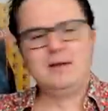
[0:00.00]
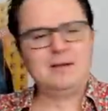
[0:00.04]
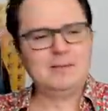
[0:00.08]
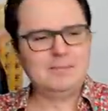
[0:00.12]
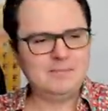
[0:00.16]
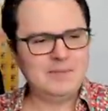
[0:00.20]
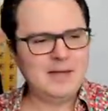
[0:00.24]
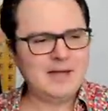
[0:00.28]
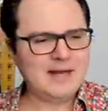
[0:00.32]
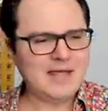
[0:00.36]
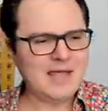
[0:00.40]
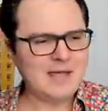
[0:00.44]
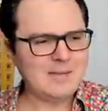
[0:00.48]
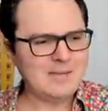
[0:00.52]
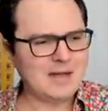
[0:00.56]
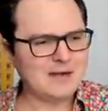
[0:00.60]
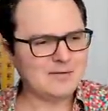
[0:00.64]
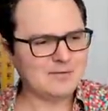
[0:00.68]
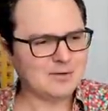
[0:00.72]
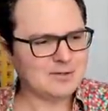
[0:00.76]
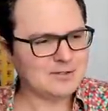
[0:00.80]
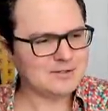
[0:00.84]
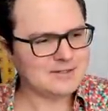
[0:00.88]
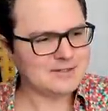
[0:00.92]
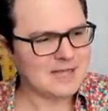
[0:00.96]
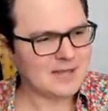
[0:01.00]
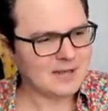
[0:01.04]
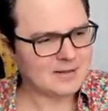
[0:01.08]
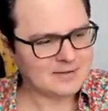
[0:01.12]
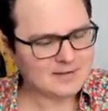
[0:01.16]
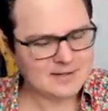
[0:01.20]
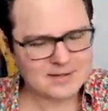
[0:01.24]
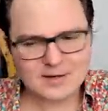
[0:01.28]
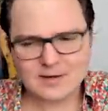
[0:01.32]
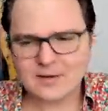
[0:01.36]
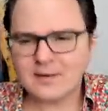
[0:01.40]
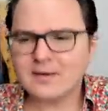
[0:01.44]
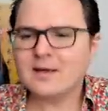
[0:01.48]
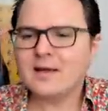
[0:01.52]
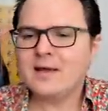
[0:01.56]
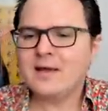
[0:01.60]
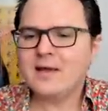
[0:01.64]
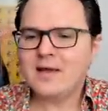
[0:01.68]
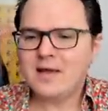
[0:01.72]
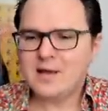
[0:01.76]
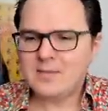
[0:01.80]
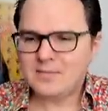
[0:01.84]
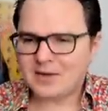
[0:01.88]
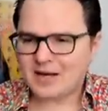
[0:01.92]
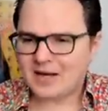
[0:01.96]
many a metaverse out there,
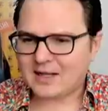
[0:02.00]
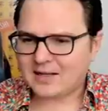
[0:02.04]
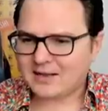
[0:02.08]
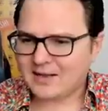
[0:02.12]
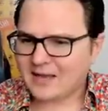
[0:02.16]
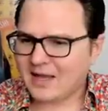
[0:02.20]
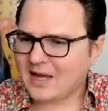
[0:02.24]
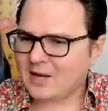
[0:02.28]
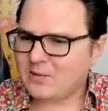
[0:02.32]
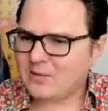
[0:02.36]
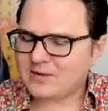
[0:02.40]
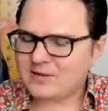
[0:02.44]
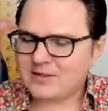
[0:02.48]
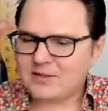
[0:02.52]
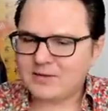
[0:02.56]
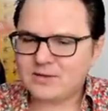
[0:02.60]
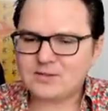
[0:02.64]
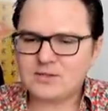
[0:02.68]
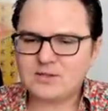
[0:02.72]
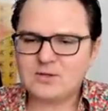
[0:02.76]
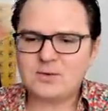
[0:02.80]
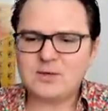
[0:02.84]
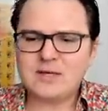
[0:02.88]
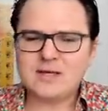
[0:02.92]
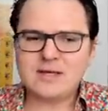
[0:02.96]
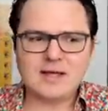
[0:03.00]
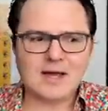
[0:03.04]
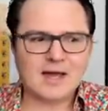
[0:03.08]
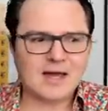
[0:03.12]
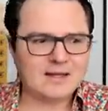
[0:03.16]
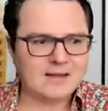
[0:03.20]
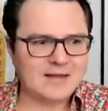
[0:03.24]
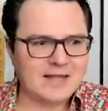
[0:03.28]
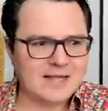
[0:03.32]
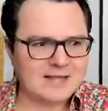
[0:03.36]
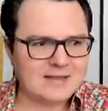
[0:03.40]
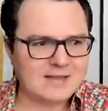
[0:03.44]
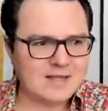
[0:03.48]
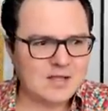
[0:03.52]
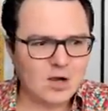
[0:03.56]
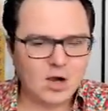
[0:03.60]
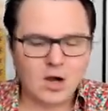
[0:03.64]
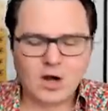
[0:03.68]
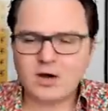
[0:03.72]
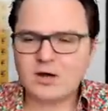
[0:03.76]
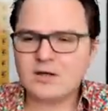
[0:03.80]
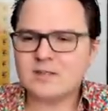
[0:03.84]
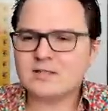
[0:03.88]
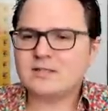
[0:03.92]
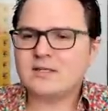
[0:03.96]
but I like what they're doing. I like the
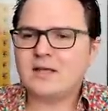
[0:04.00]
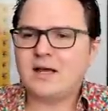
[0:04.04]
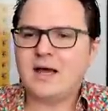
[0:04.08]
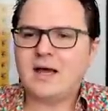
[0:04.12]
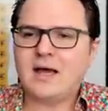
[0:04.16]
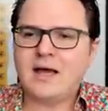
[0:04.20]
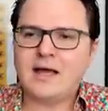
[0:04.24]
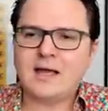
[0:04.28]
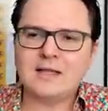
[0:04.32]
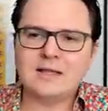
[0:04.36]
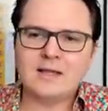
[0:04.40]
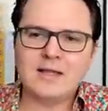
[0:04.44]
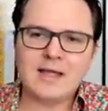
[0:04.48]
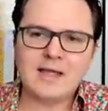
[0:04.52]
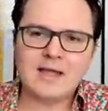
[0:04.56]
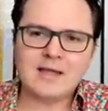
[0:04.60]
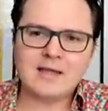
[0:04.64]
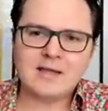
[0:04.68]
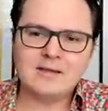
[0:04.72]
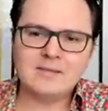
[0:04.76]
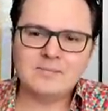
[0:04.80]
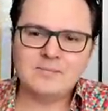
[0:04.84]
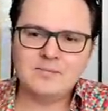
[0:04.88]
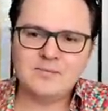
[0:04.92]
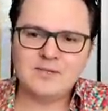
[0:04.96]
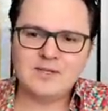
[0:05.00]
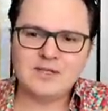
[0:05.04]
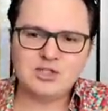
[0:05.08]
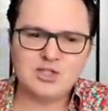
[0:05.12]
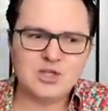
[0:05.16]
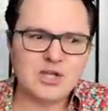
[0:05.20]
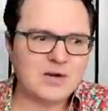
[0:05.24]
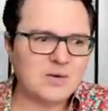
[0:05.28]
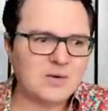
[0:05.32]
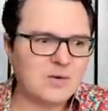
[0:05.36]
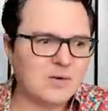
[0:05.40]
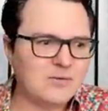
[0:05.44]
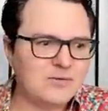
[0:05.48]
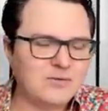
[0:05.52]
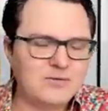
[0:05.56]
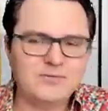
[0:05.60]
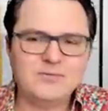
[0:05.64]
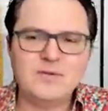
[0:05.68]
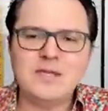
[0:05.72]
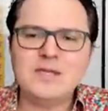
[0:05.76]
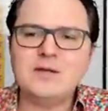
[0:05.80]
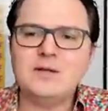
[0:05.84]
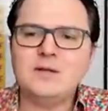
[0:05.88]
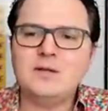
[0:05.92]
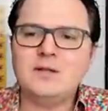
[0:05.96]
art. I like the general
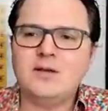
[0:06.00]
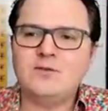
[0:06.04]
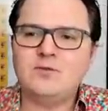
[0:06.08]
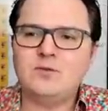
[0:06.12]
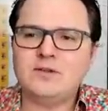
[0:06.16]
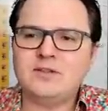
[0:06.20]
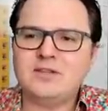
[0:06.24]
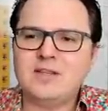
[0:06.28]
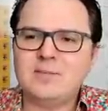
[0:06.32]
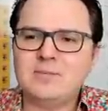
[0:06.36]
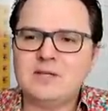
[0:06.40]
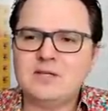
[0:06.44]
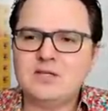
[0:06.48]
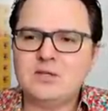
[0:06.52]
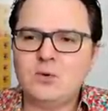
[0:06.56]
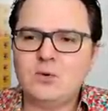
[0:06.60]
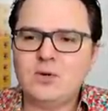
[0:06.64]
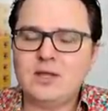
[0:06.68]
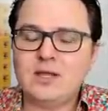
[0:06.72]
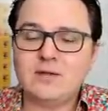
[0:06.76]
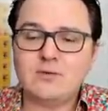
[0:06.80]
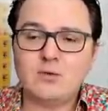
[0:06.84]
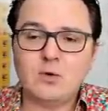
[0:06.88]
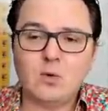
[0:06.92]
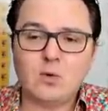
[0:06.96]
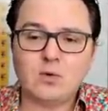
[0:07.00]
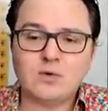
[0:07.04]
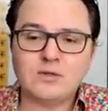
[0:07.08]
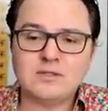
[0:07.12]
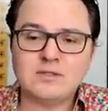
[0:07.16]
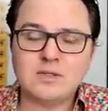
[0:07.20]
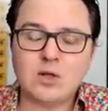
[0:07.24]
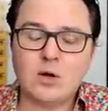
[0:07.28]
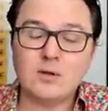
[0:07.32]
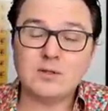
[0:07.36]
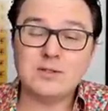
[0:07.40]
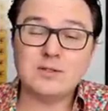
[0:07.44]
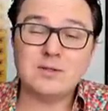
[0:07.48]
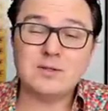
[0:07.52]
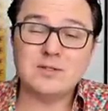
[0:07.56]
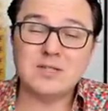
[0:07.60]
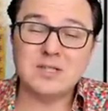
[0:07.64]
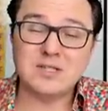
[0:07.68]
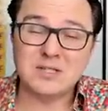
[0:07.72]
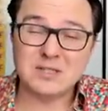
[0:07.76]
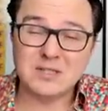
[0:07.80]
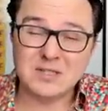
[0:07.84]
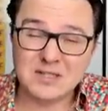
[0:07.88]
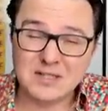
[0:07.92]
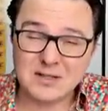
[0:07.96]
feel of what they've been doing, and of course also the
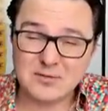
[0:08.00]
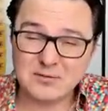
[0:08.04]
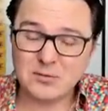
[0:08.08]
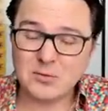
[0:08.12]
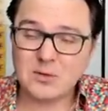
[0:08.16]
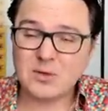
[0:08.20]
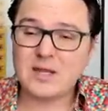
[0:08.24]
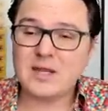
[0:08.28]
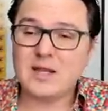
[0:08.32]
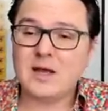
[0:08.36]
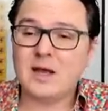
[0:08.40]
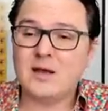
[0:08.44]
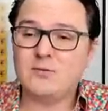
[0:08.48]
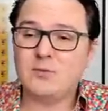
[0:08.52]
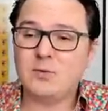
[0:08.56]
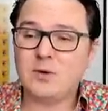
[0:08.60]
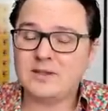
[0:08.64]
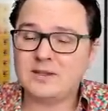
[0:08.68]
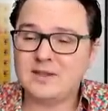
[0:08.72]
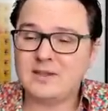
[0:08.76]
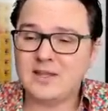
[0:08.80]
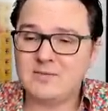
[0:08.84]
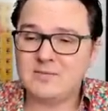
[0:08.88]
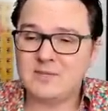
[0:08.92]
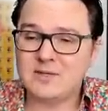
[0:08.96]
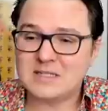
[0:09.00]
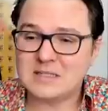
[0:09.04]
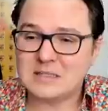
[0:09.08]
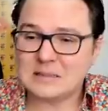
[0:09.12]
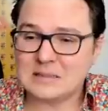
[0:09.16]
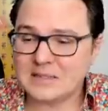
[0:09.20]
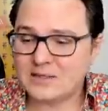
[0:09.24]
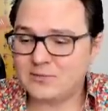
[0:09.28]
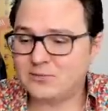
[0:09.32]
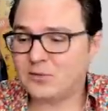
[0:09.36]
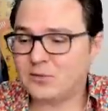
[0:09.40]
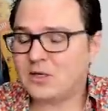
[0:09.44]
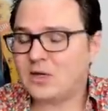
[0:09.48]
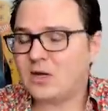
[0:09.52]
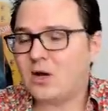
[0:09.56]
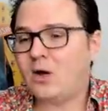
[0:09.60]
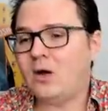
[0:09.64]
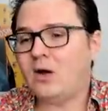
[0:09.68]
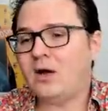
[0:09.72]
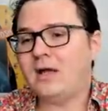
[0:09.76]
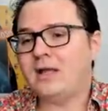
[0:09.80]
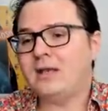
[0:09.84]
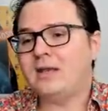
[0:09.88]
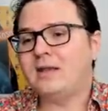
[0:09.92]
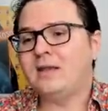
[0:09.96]
delivery of what they've been delivering
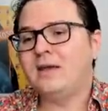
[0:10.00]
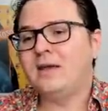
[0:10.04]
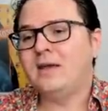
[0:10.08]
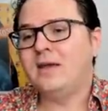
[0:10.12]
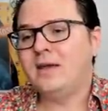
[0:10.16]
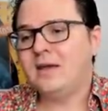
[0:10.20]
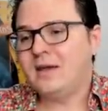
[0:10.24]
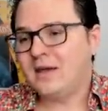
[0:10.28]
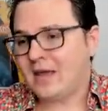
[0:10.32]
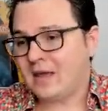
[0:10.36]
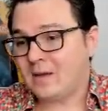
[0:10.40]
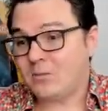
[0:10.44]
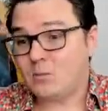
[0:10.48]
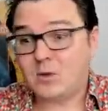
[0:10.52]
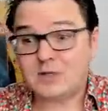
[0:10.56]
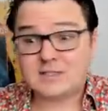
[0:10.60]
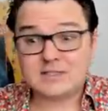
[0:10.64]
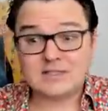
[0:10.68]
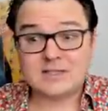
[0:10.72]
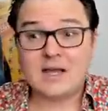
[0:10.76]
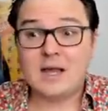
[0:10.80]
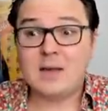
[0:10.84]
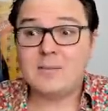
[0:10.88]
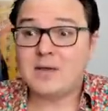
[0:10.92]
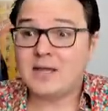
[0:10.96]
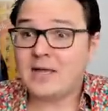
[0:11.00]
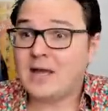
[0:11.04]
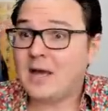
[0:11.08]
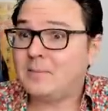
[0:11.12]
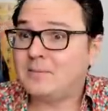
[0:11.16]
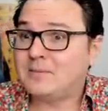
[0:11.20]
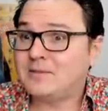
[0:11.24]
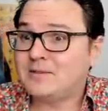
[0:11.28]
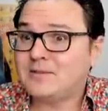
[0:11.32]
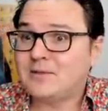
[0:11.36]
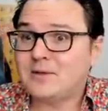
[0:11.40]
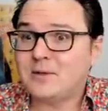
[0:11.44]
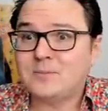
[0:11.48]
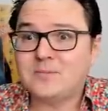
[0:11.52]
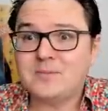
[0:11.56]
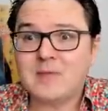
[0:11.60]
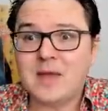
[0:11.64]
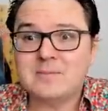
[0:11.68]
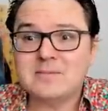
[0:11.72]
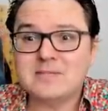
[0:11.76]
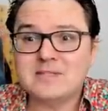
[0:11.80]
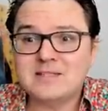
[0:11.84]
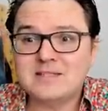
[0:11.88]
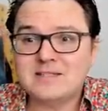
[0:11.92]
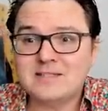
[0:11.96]
on and what's coming up. So
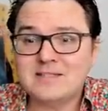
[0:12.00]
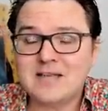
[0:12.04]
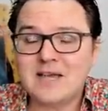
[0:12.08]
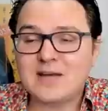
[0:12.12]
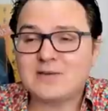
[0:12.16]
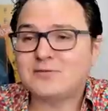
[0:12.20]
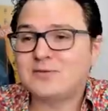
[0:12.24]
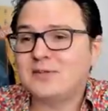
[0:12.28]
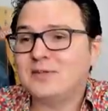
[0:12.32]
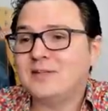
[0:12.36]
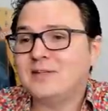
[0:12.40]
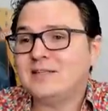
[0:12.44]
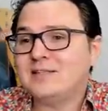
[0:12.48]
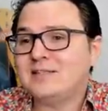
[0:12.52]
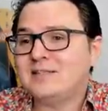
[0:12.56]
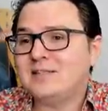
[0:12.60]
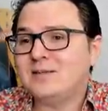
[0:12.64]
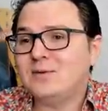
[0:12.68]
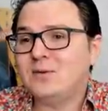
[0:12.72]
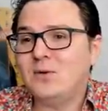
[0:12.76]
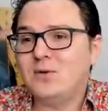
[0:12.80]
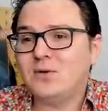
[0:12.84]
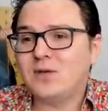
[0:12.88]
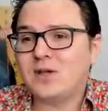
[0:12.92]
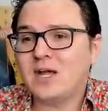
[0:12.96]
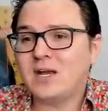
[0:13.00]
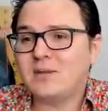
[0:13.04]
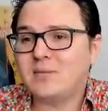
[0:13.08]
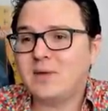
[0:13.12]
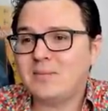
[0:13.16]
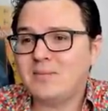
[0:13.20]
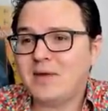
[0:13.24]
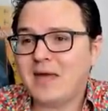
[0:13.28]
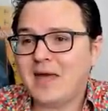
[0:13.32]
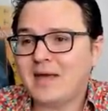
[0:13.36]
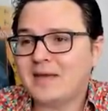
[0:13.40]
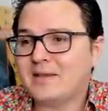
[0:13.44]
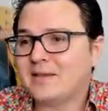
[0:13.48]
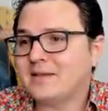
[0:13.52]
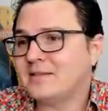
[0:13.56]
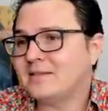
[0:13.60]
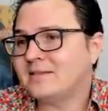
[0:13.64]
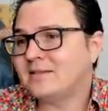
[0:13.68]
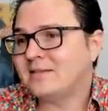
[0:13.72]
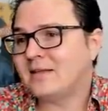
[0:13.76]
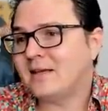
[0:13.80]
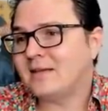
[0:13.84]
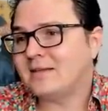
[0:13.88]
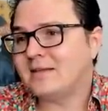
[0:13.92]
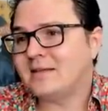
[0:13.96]
I'm definitely still holding on to my bag of this.
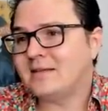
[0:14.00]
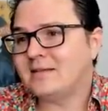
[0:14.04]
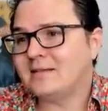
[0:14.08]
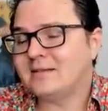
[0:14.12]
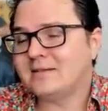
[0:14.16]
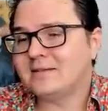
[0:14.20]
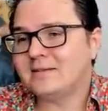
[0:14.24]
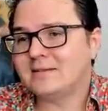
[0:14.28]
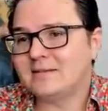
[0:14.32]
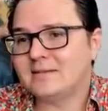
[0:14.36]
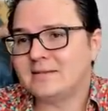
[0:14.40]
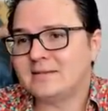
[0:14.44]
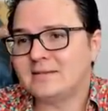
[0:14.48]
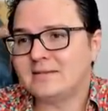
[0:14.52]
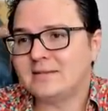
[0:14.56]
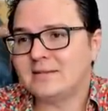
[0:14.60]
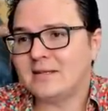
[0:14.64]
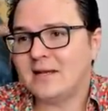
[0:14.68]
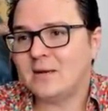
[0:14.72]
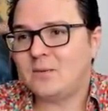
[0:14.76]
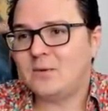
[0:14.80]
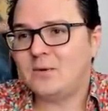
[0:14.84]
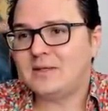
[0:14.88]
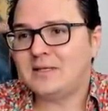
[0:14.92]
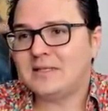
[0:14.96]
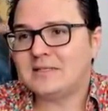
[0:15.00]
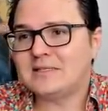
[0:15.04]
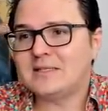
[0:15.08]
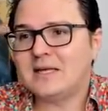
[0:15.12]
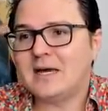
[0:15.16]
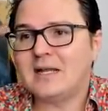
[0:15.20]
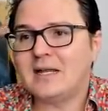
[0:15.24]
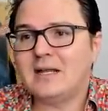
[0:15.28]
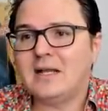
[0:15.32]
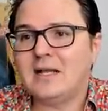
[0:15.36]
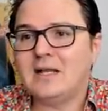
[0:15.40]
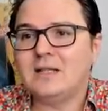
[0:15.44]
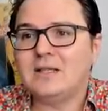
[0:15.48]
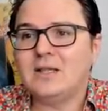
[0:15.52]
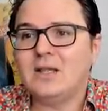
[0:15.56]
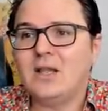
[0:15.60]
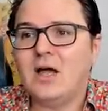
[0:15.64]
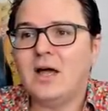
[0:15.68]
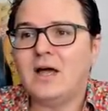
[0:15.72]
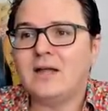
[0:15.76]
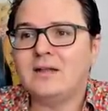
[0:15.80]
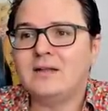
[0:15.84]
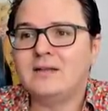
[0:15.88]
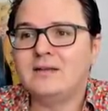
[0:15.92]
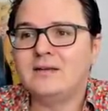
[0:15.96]
I think this is one that's got a
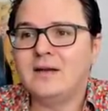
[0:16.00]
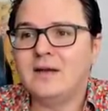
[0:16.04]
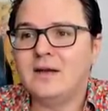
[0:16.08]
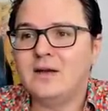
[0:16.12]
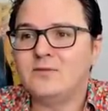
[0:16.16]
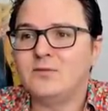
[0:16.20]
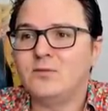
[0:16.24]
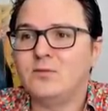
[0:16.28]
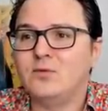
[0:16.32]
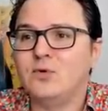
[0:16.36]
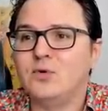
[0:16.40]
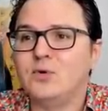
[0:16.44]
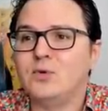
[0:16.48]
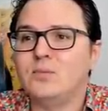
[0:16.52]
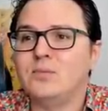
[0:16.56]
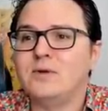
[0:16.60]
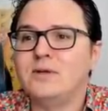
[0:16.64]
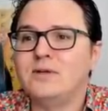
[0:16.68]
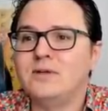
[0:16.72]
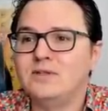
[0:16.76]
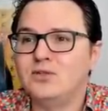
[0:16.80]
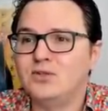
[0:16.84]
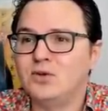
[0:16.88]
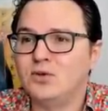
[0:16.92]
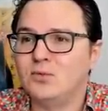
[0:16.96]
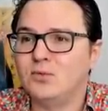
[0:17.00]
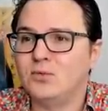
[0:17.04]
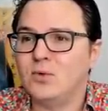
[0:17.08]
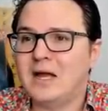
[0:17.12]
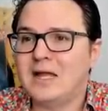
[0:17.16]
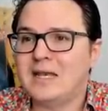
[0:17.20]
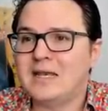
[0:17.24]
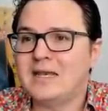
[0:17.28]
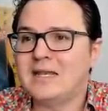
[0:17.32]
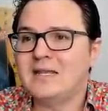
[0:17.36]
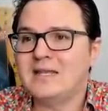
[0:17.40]
lot of room to run